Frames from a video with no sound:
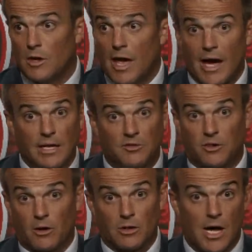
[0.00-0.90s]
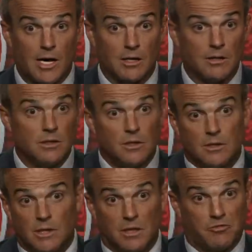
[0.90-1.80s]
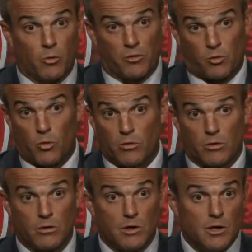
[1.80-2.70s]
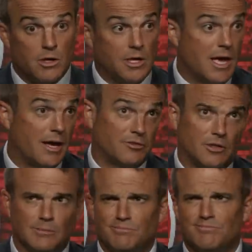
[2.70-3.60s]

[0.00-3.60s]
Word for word: at East Carolina in the fourth quarter. He has a